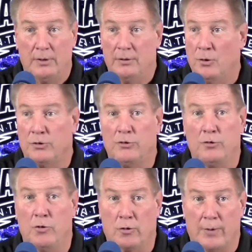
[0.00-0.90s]
the only 2
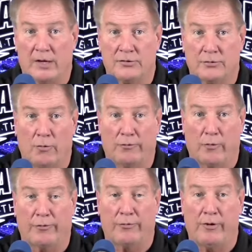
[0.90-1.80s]
quarterbacks throw for
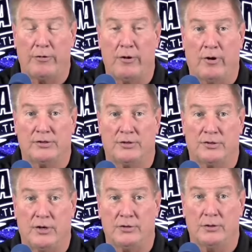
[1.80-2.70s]
over 300 yards this
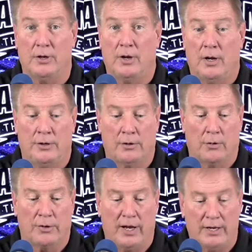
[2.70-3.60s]
season, and they're
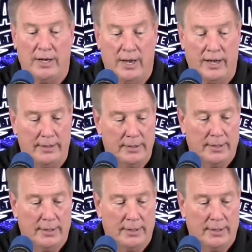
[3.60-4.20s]
going head-to-head.